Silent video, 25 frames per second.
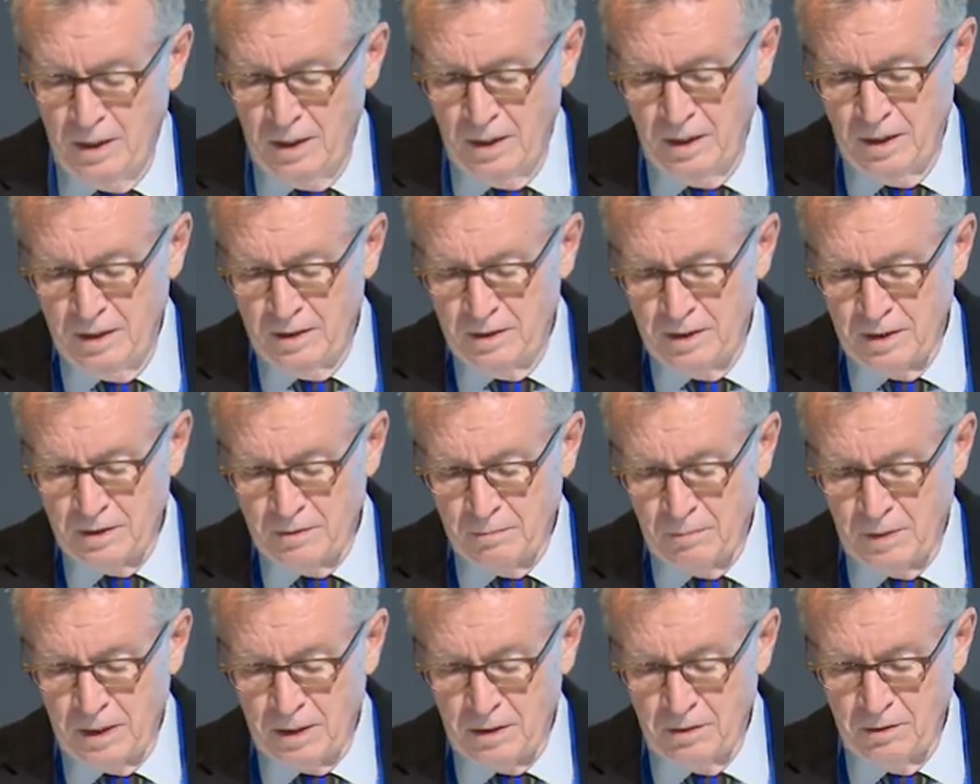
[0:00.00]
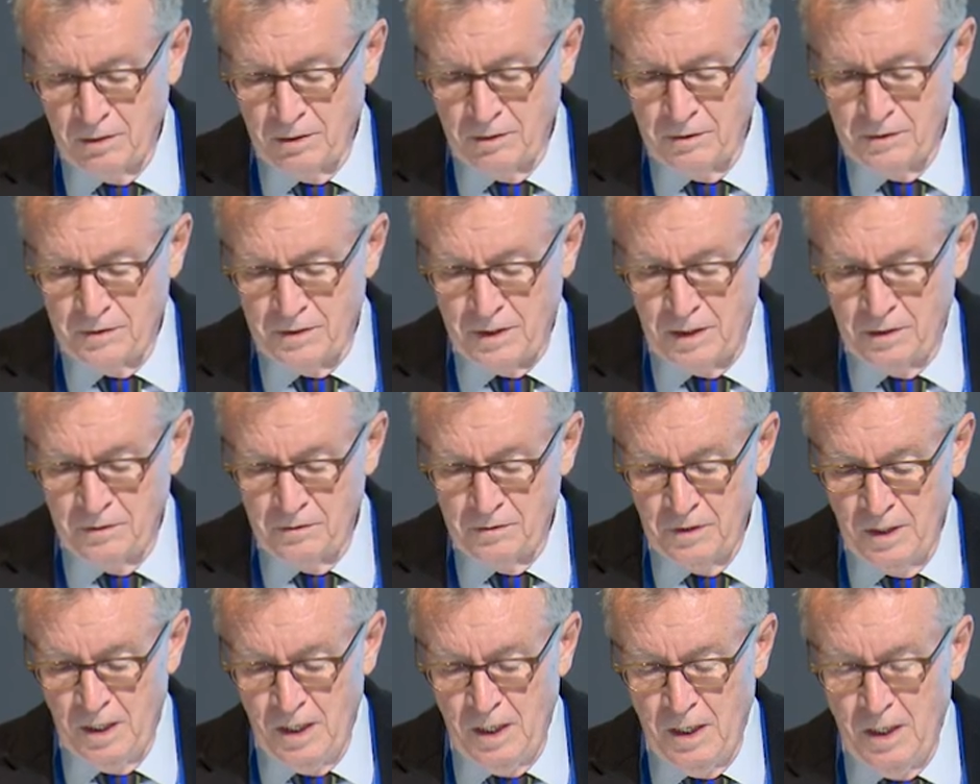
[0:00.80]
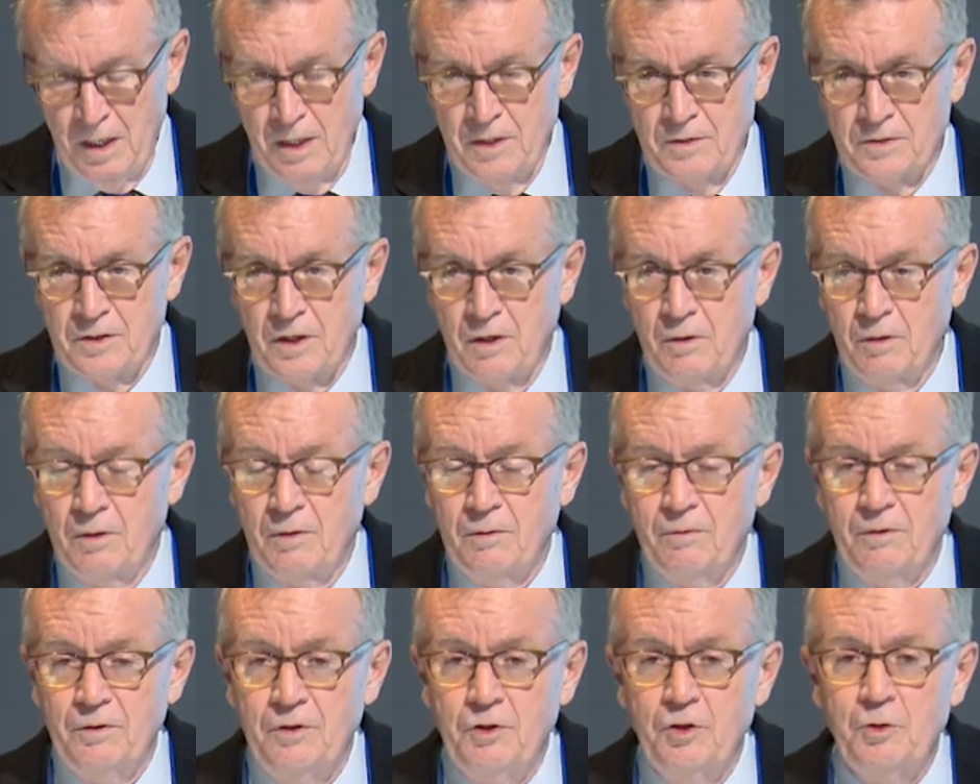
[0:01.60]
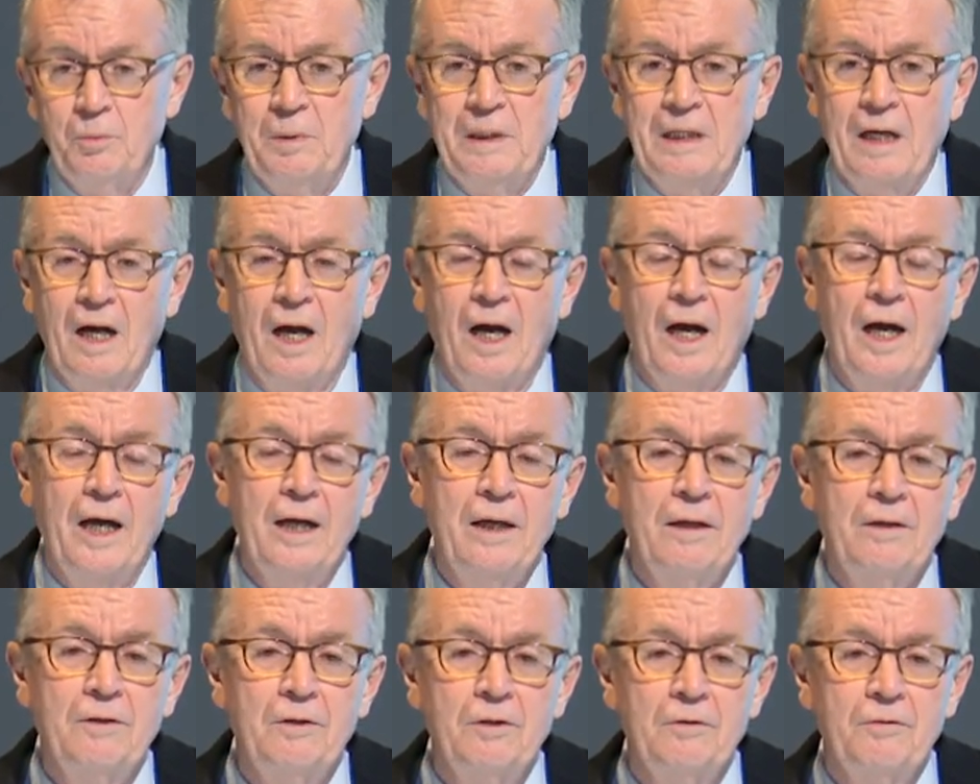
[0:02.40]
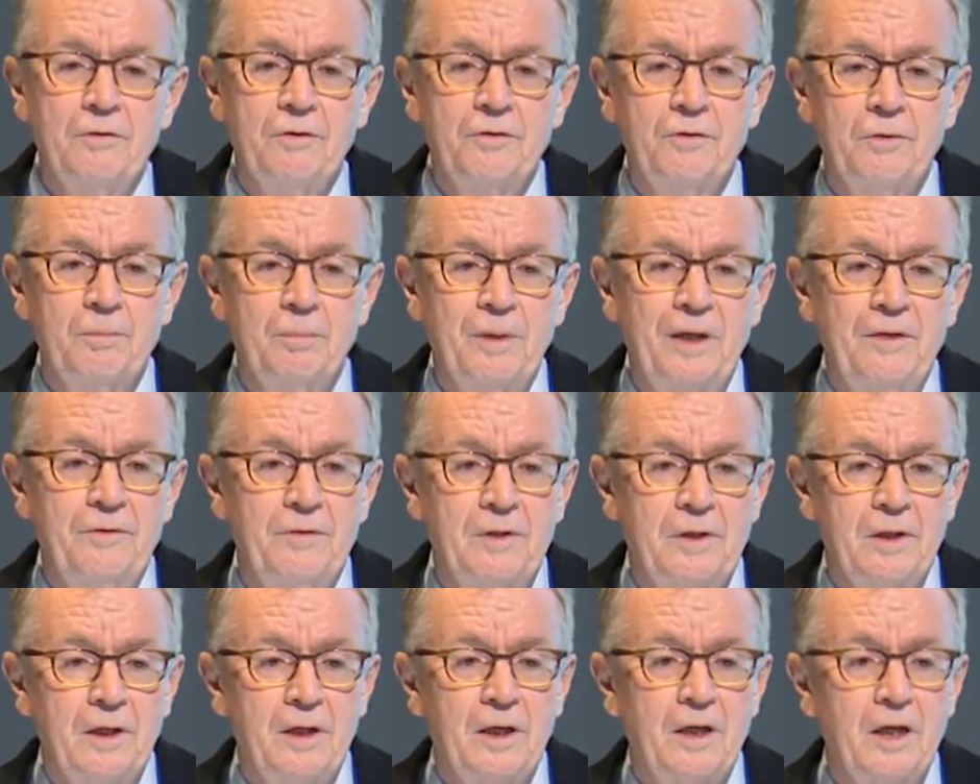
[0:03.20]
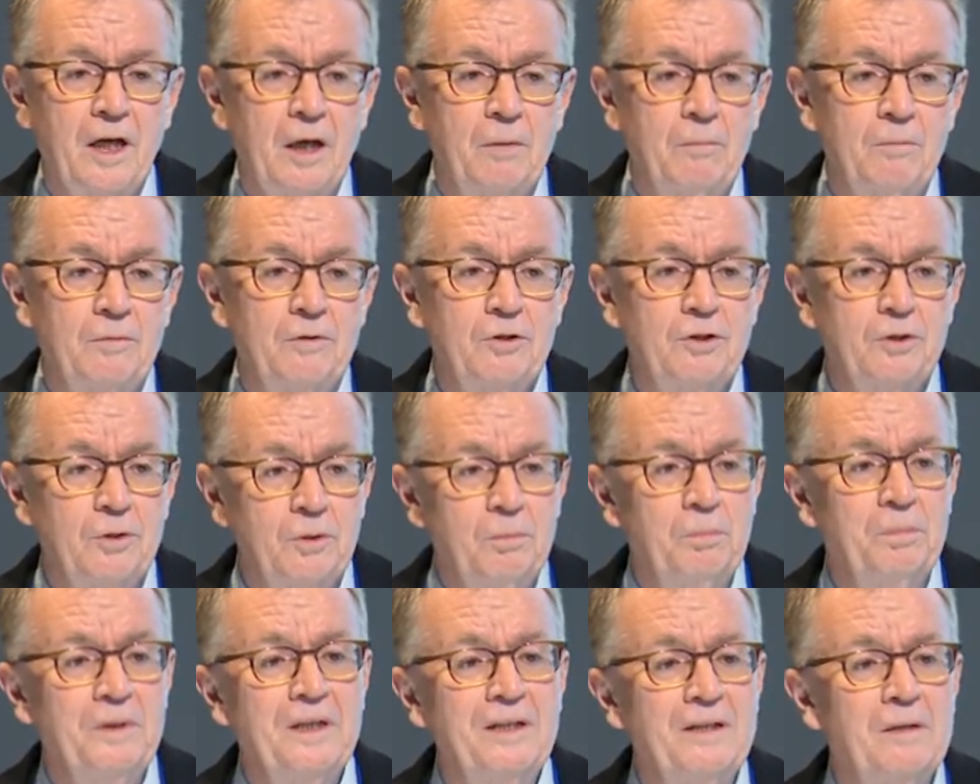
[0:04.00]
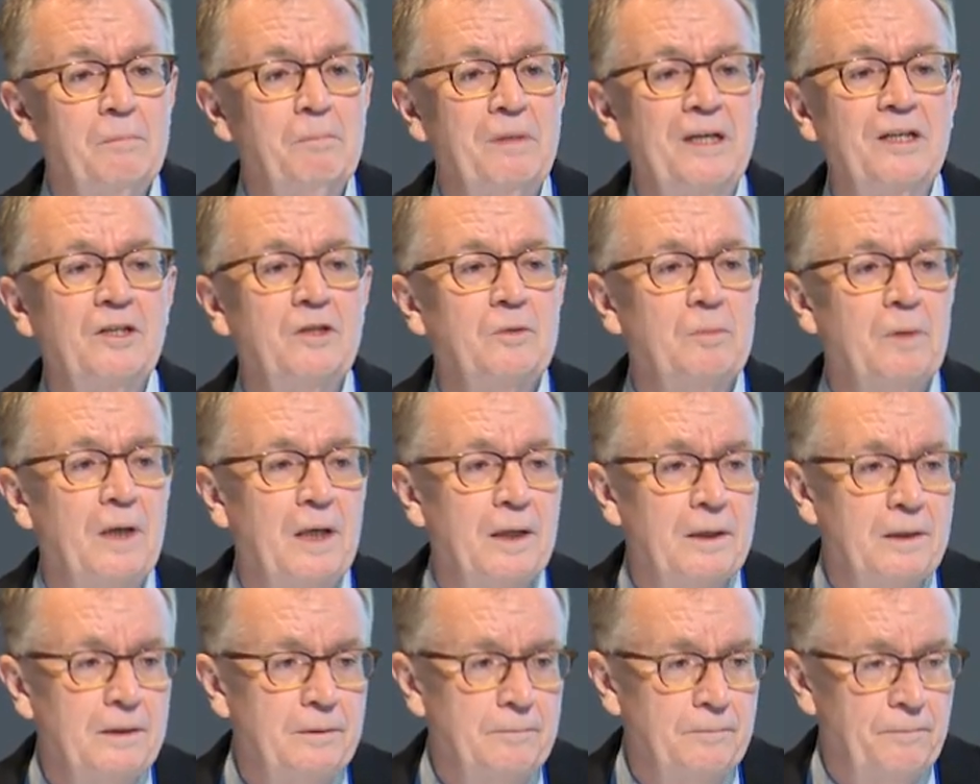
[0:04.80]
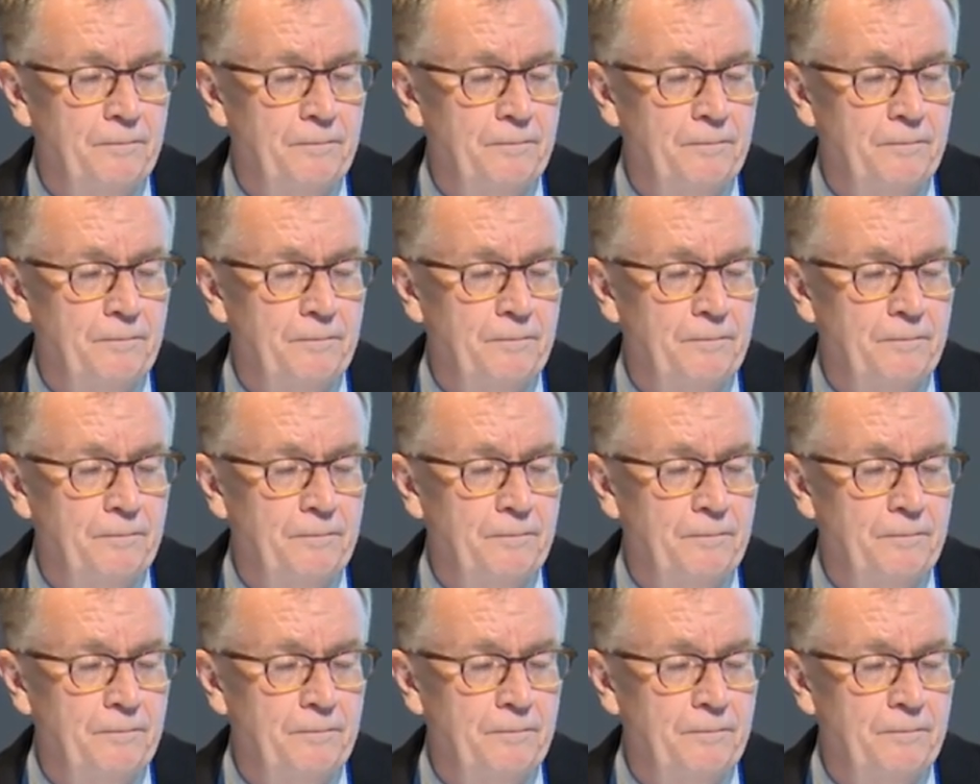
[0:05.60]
It doesn't make a lot of sense. So UBI, Universal Basic Income, should be the benchmark.